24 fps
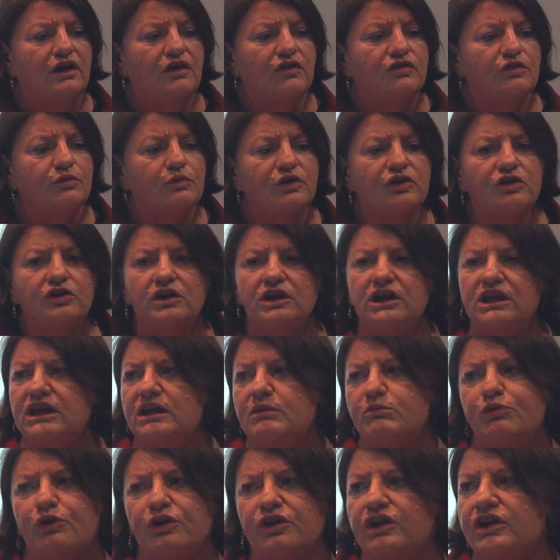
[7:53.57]
So we're going to
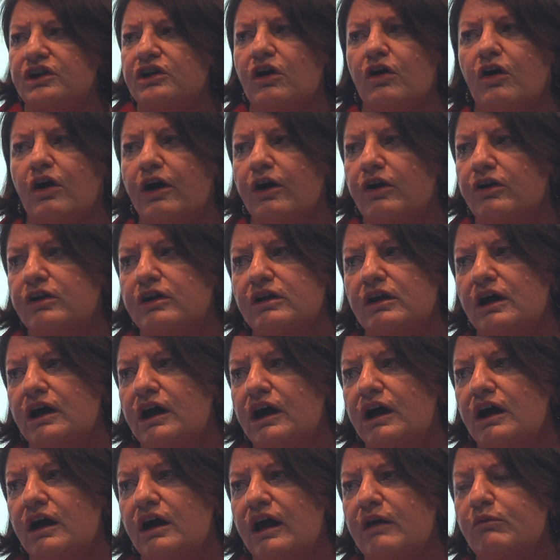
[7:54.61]
keep working hard,
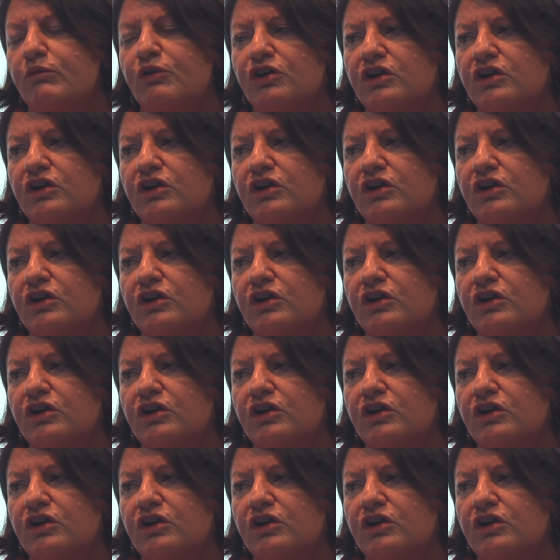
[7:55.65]
and